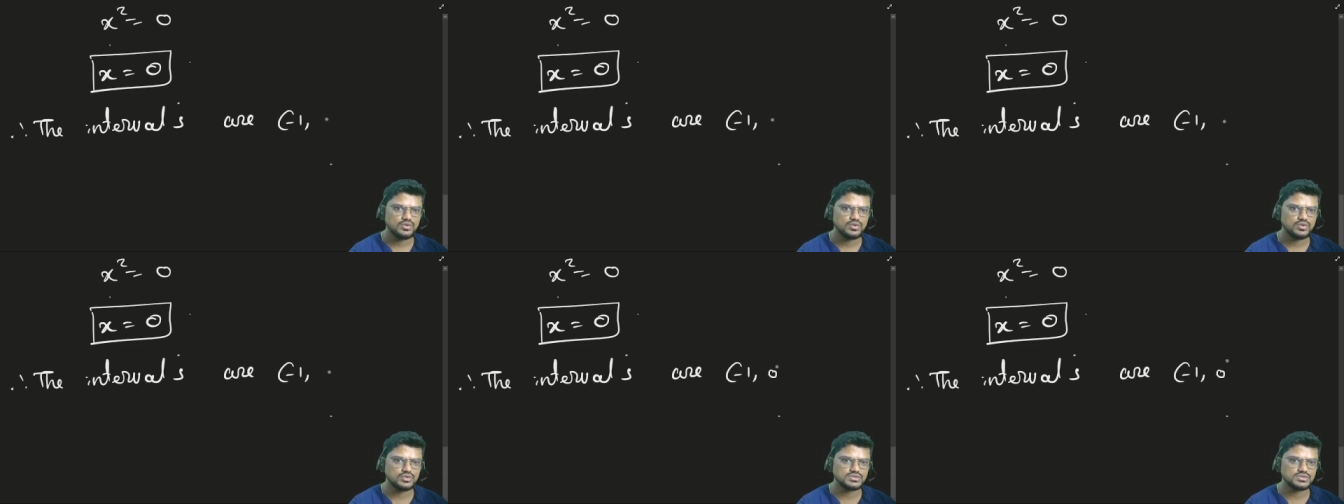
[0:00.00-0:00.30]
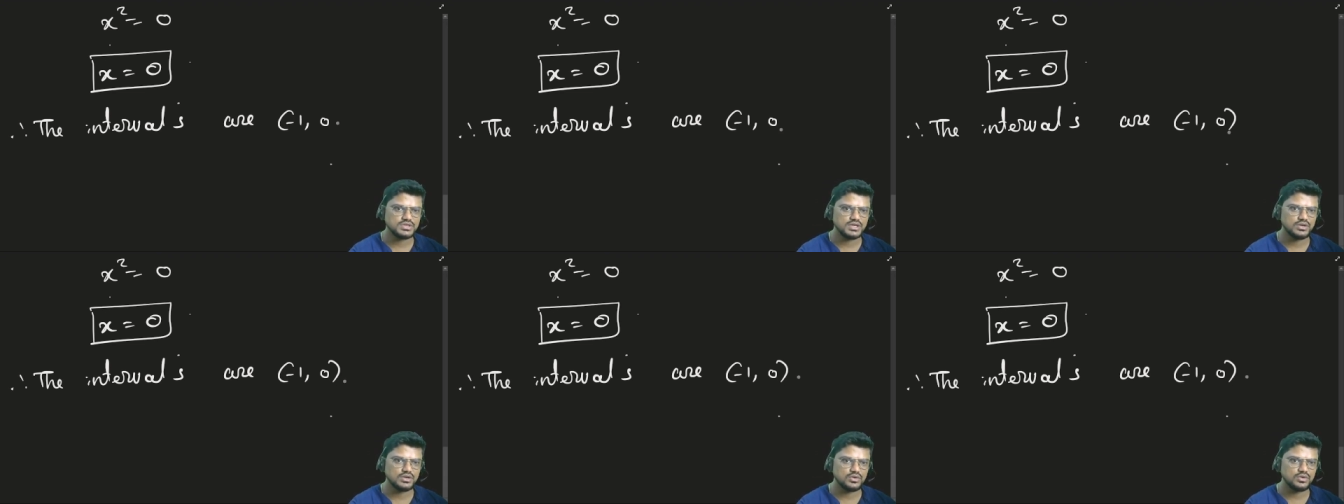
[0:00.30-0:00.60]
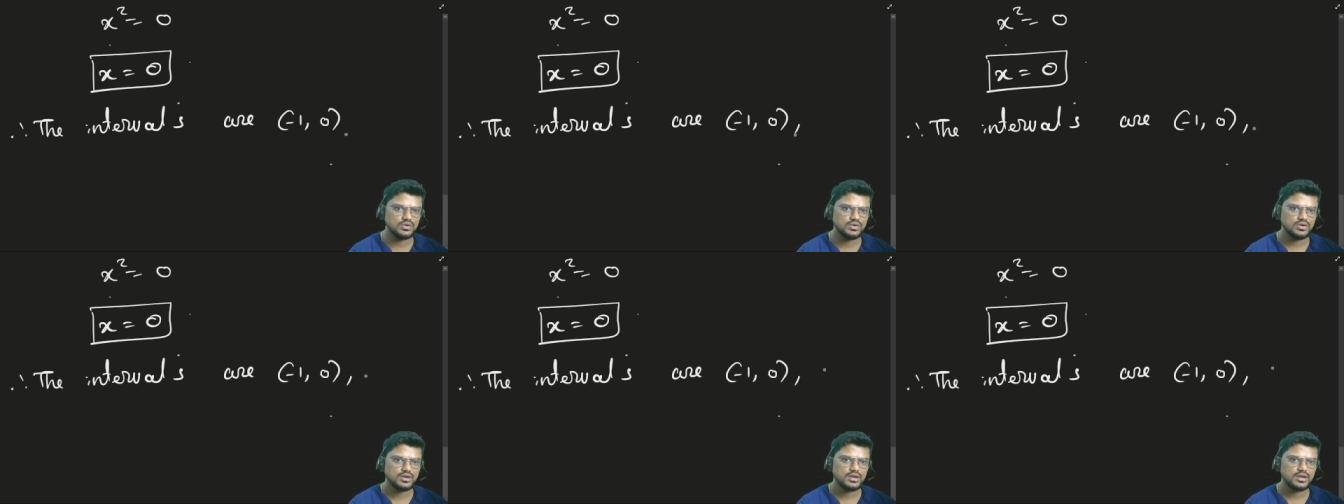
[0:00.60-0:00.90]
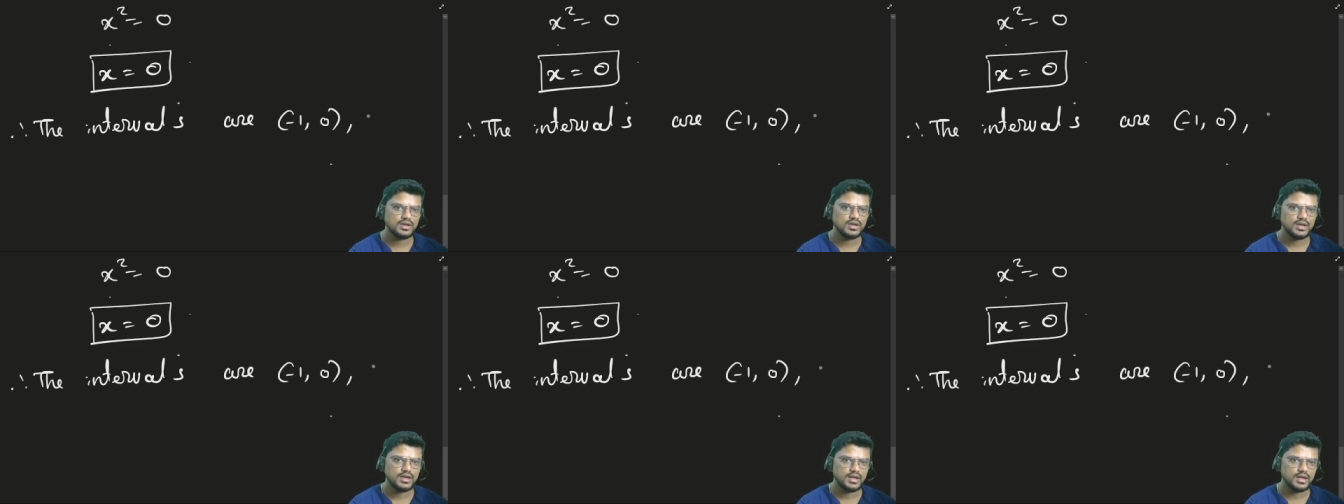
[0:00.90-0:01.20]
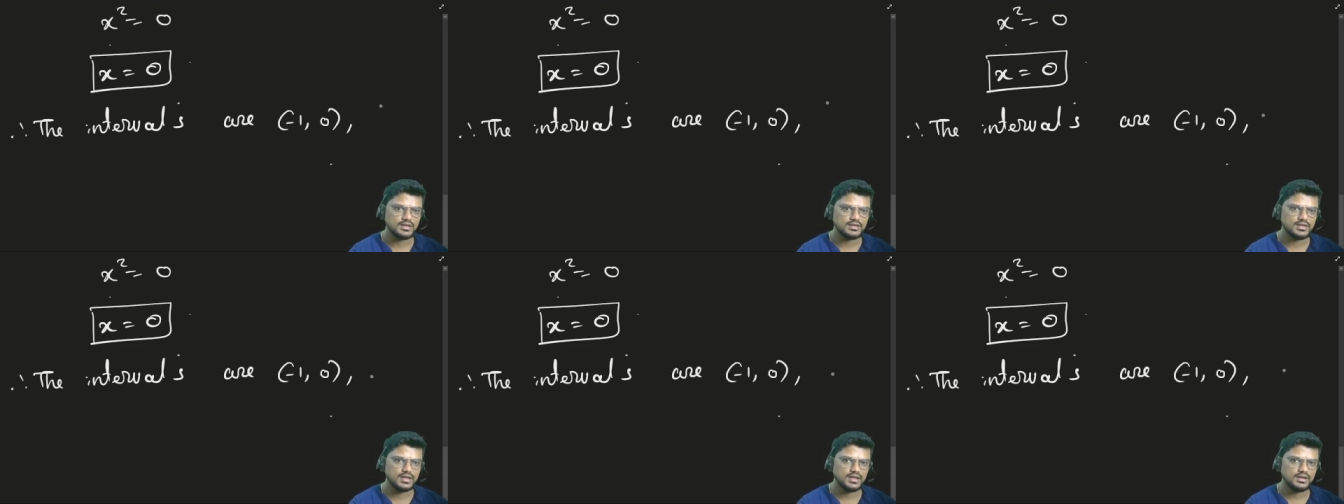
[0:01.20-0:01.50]
to 0
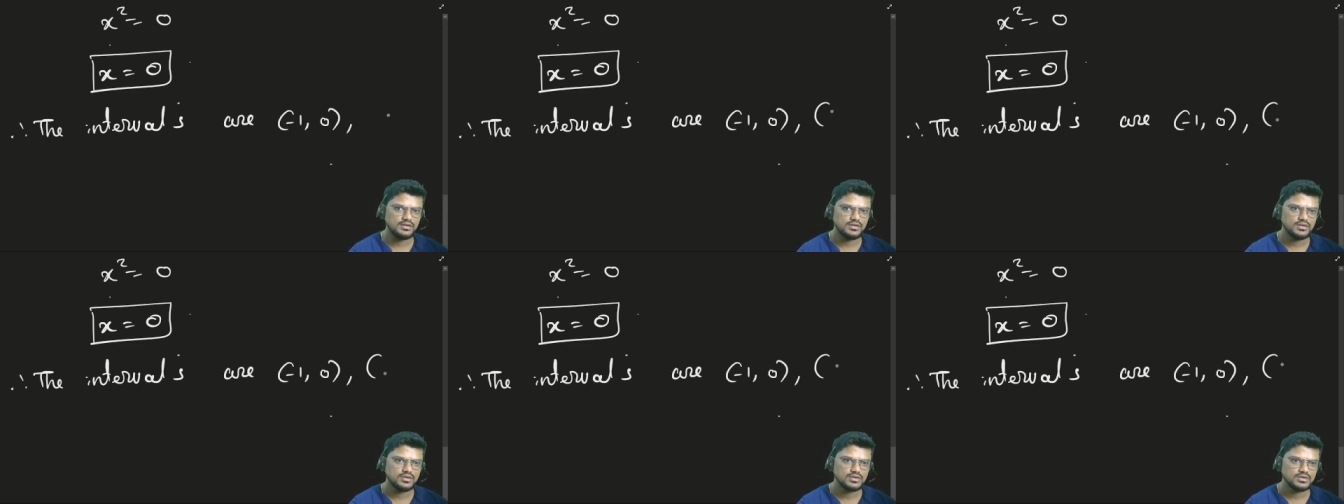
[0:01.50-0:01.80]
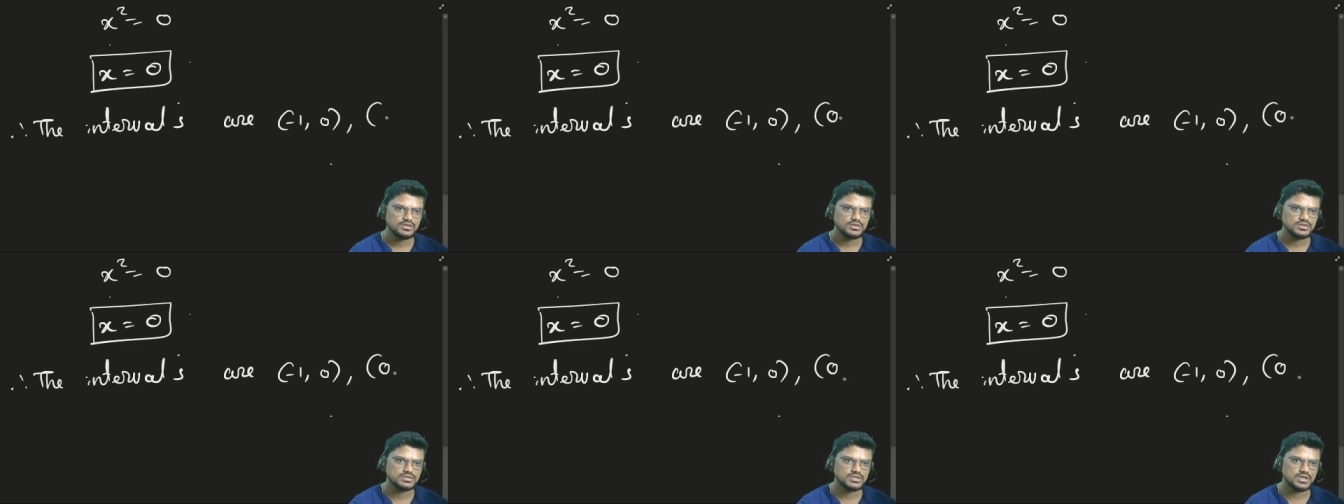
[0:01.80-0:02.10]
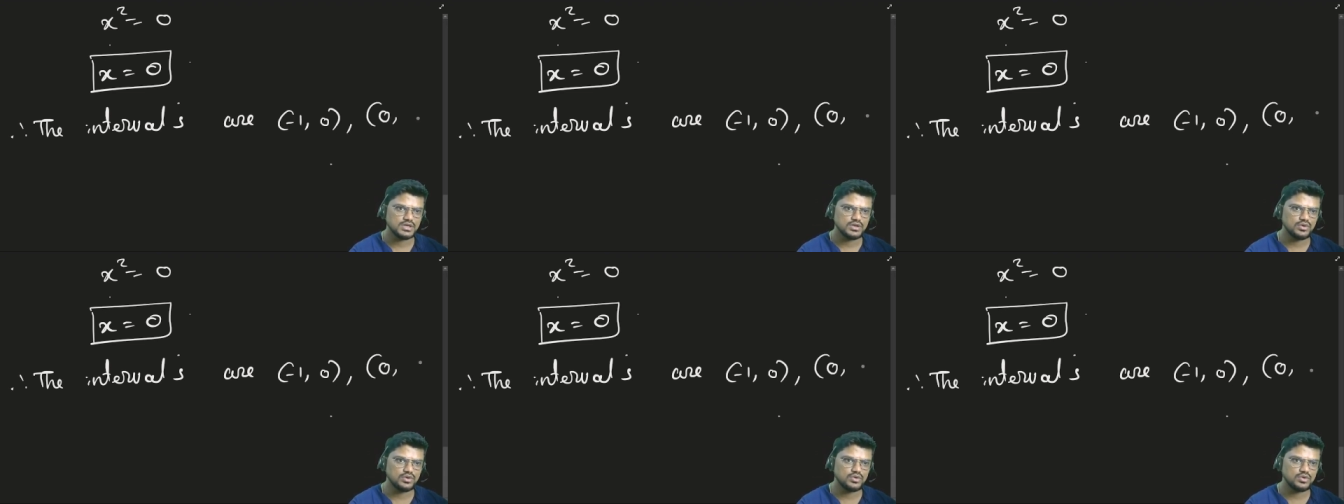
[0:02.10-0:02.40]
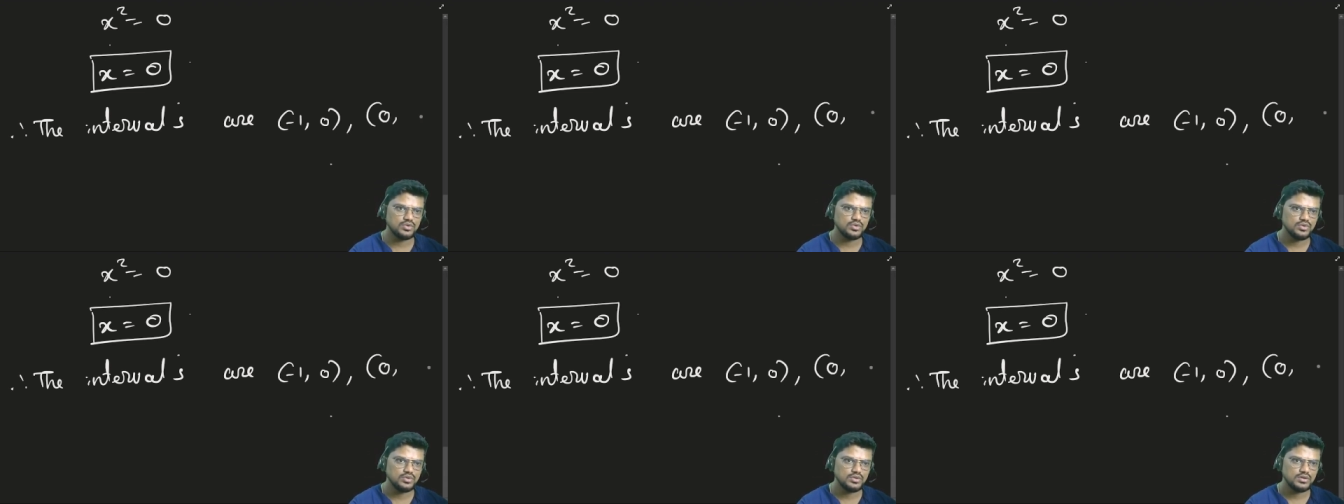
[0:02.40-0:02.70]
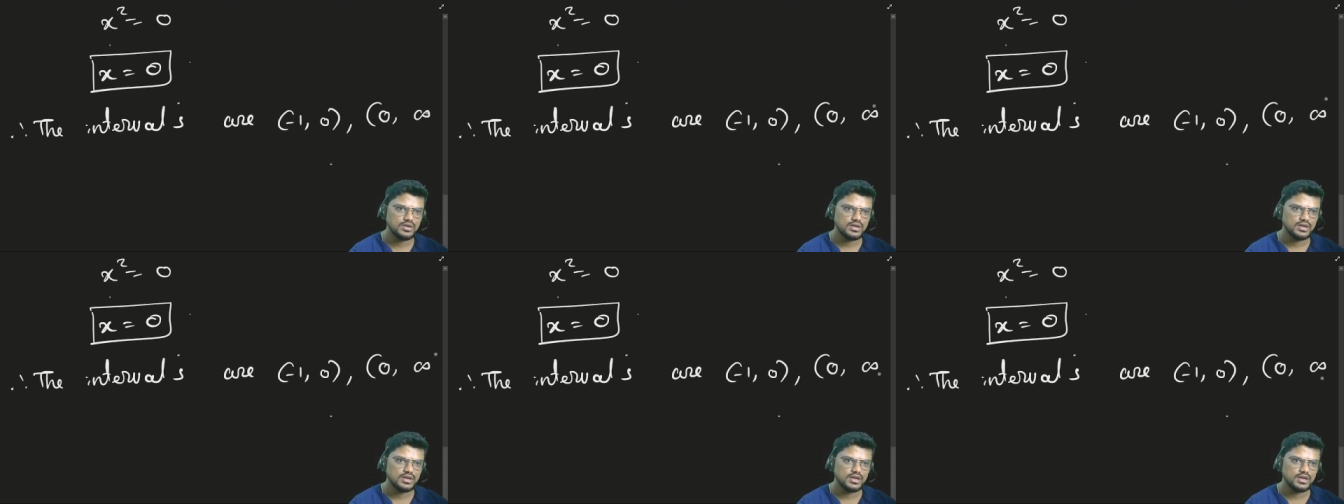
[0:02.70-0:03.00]
and then 0 to
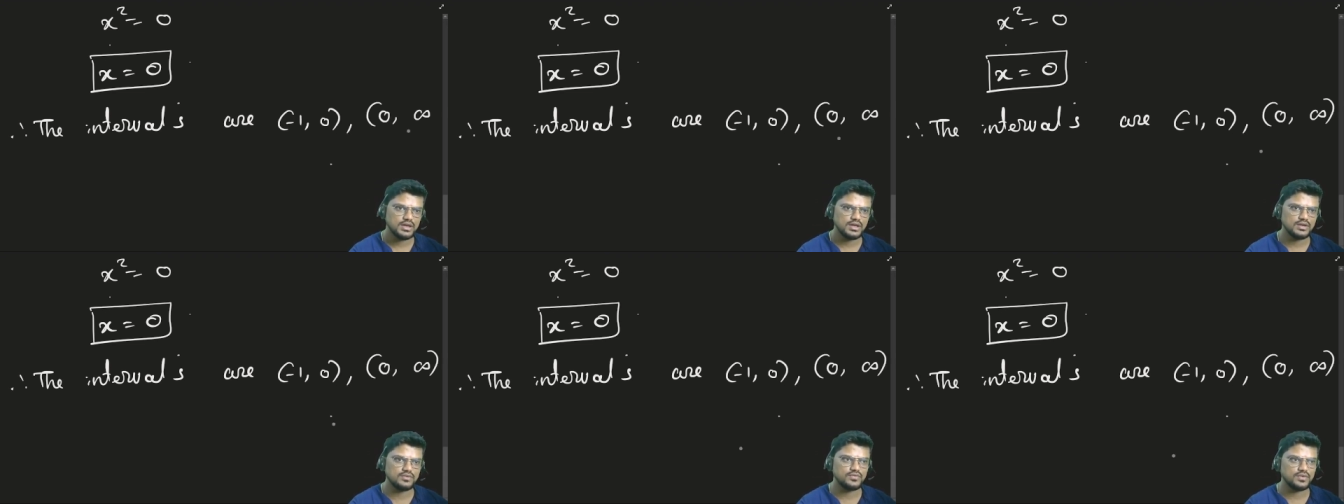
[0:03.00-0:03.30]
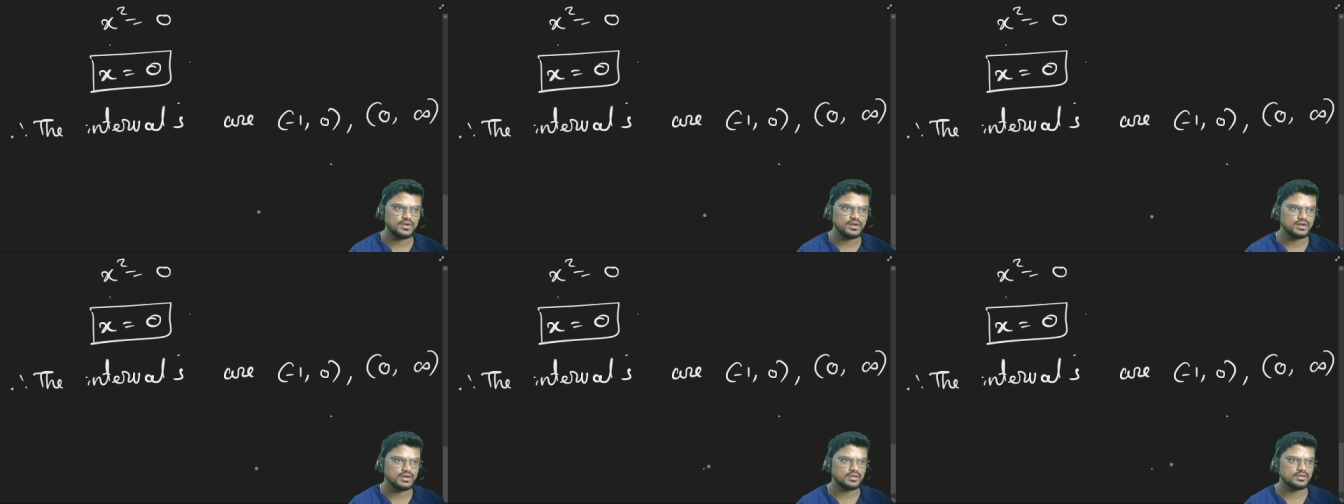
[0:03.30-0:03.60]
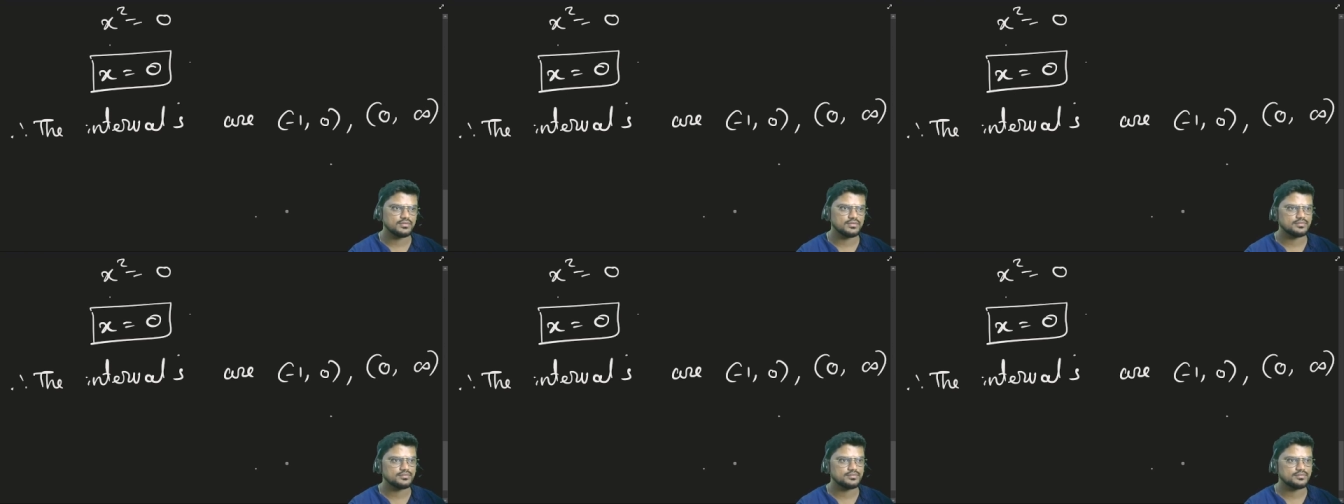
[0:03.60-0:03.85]
infinity.